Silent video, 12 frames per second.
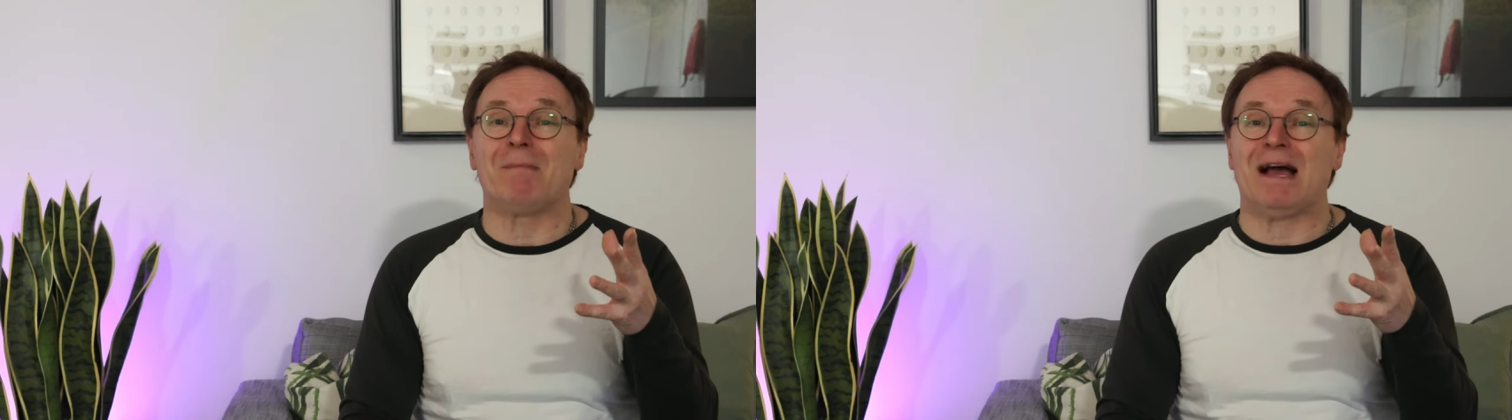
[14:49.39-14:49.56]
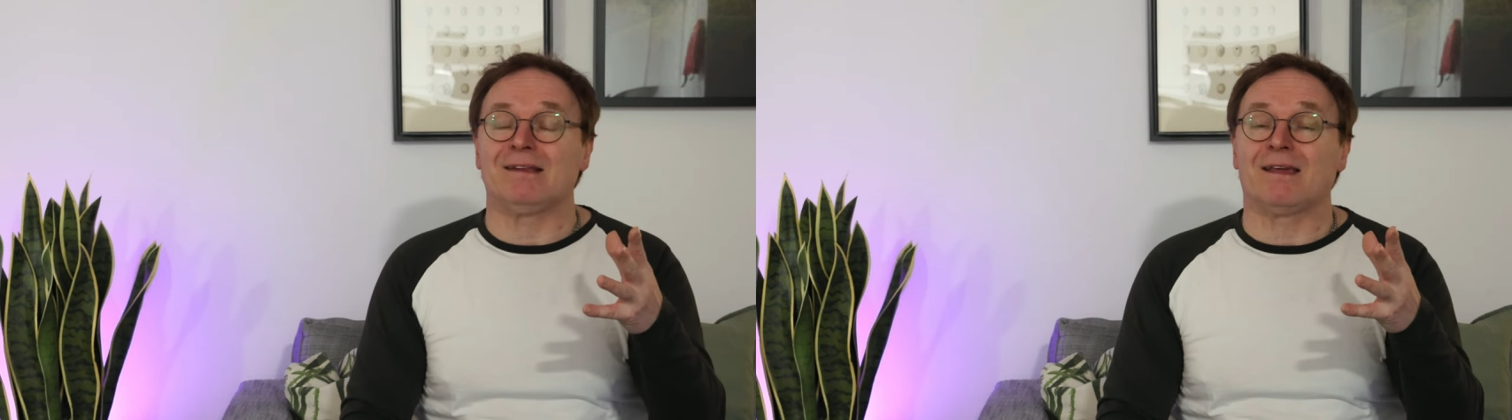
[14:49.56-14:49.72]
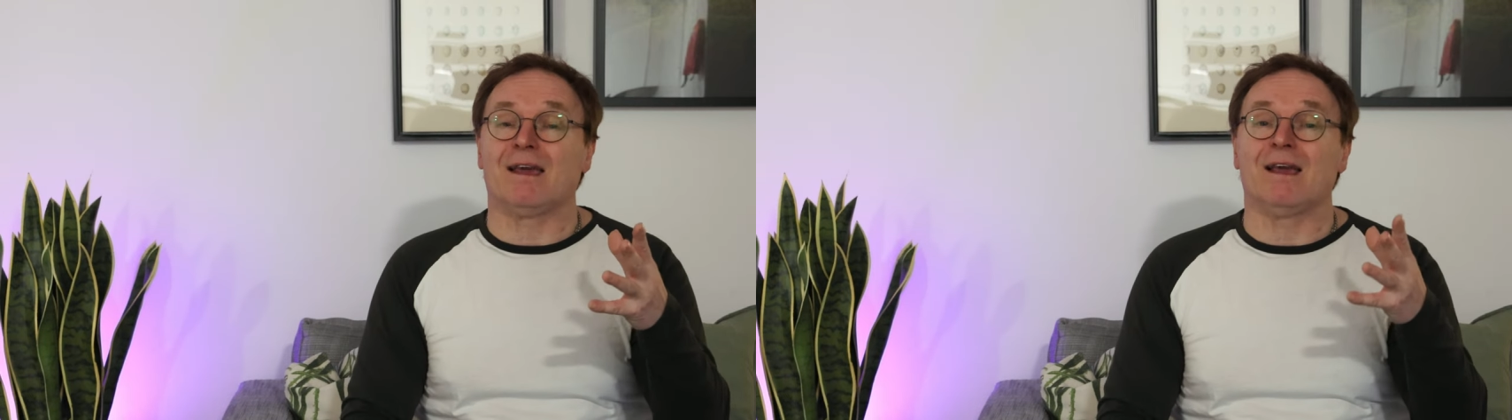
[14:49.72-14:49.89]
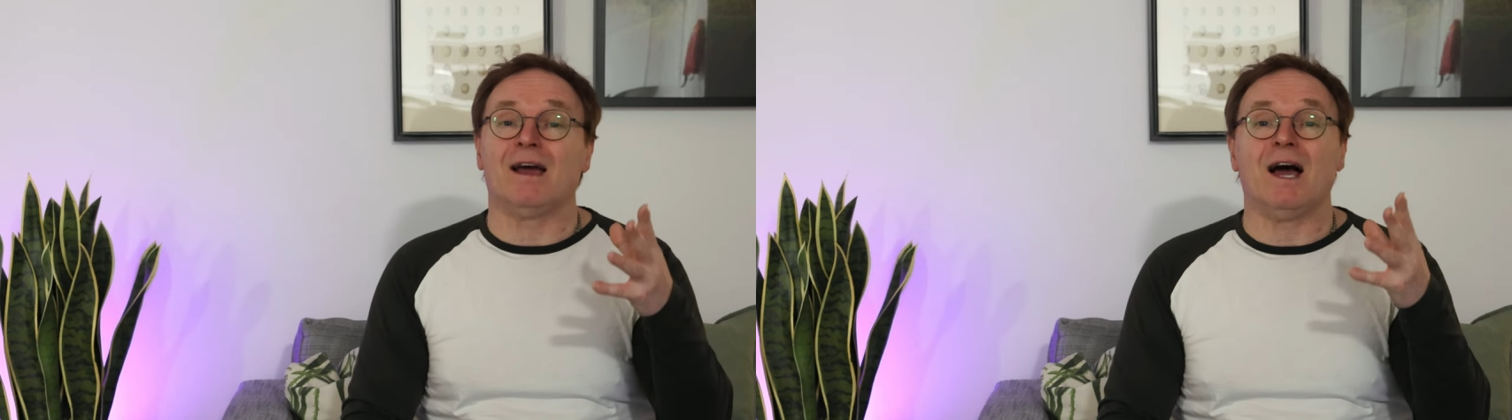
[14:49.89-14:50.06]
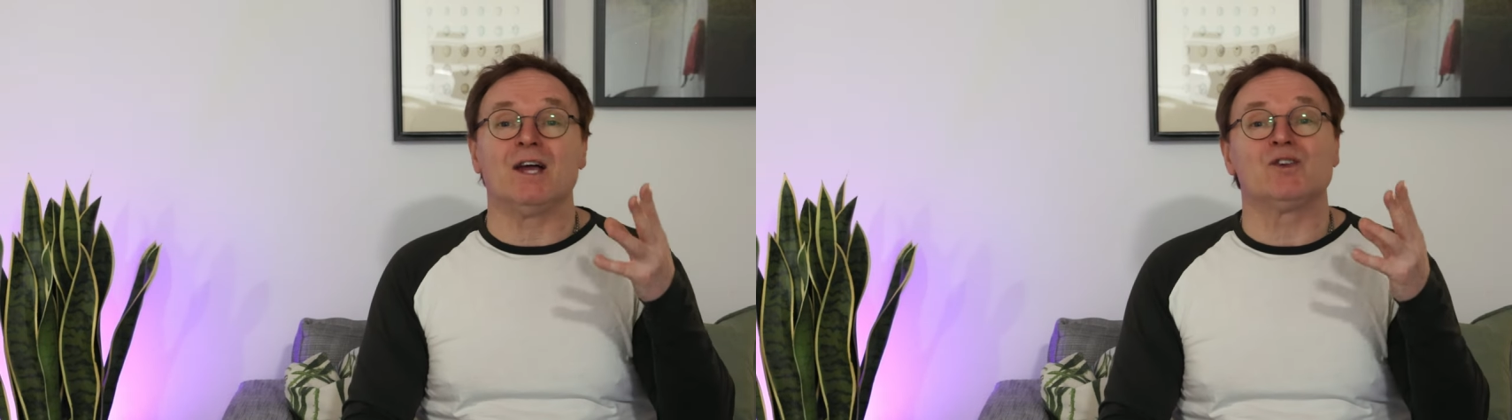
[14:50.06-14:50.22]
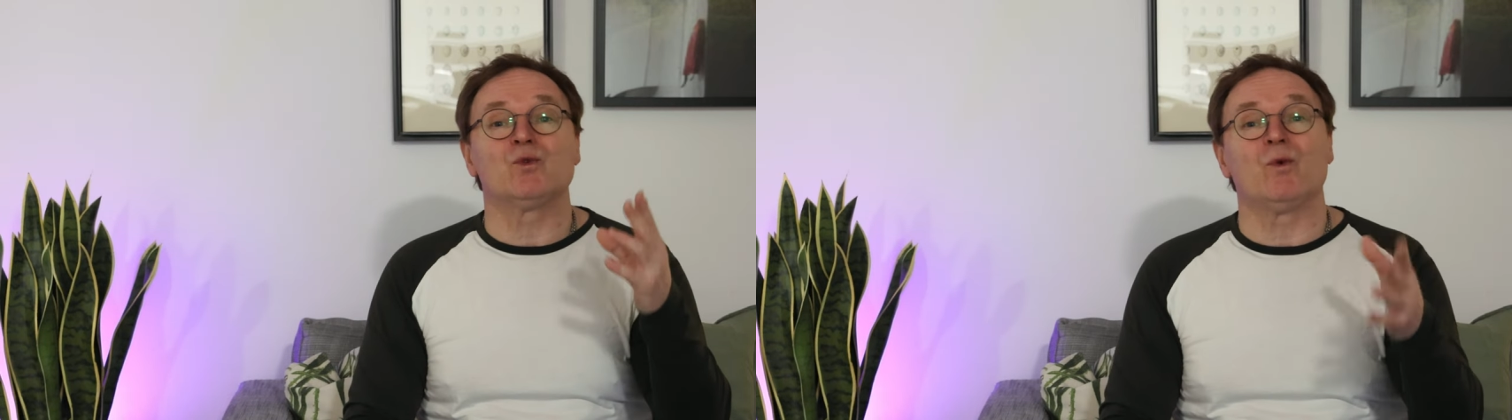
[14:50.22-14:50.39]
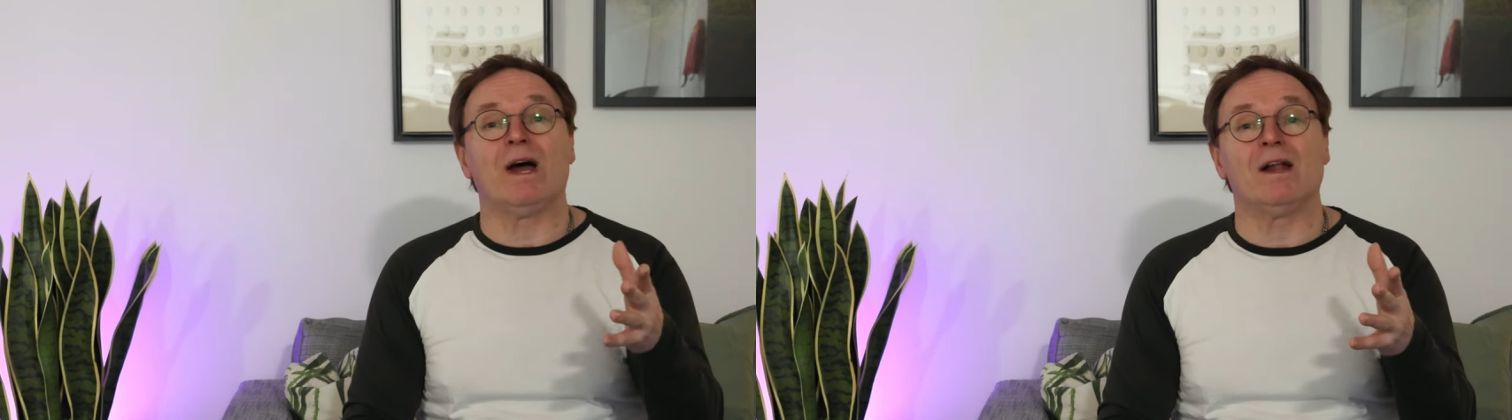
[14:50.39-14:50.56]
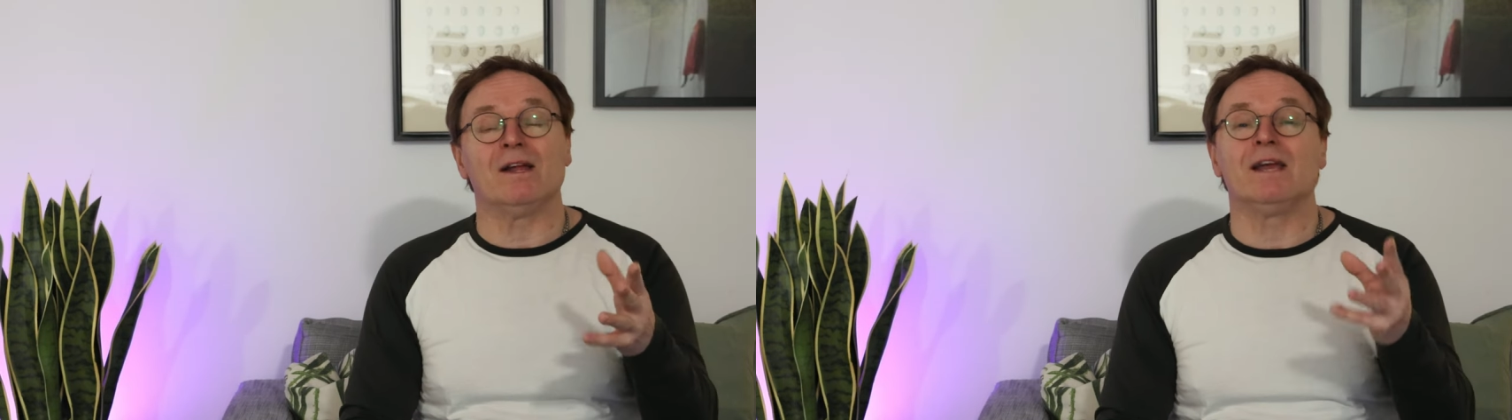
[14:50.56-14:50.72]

masking as well.